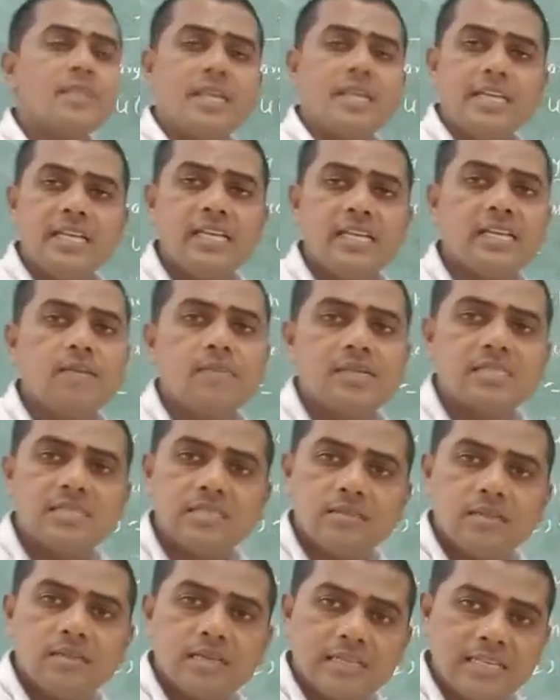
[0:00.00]
increments
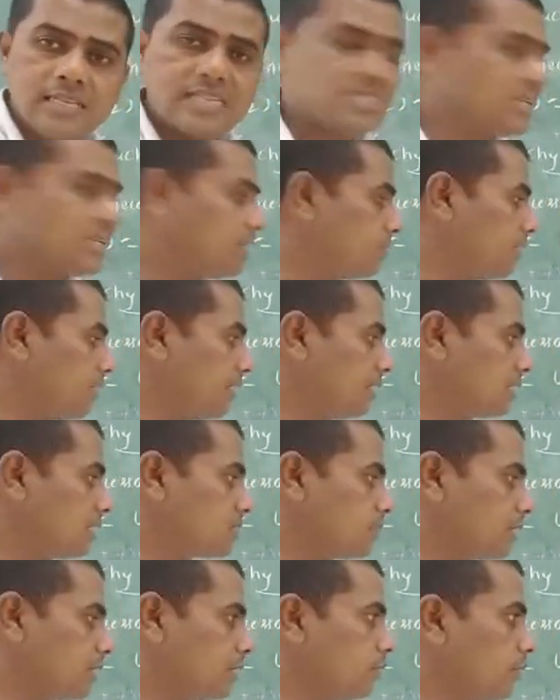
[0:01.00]
in x and y
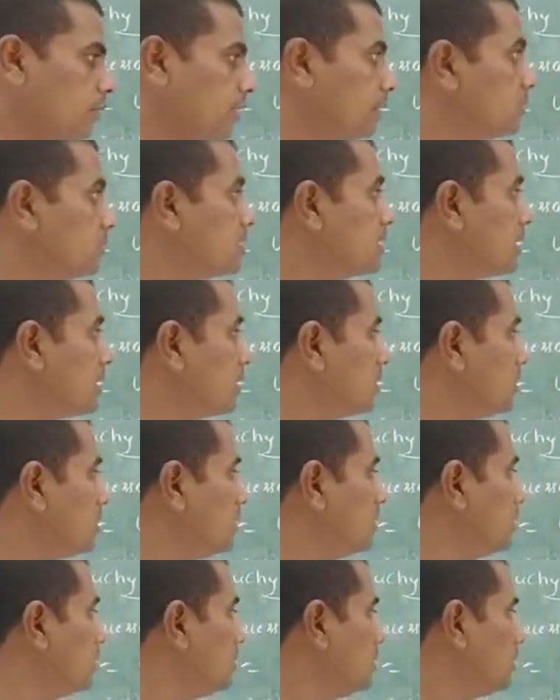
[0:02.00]
respectively. See,
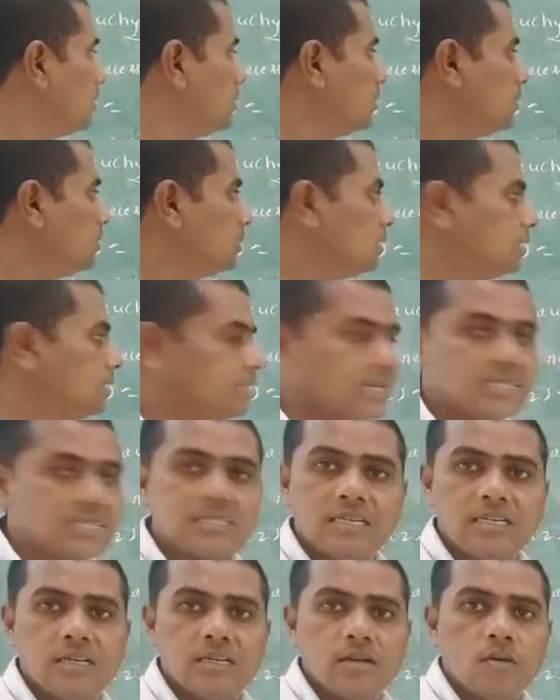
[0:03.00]

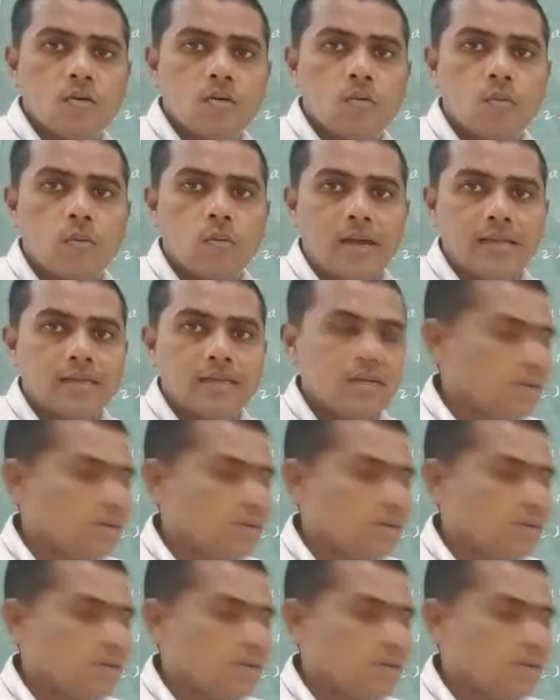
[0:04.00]
x and y.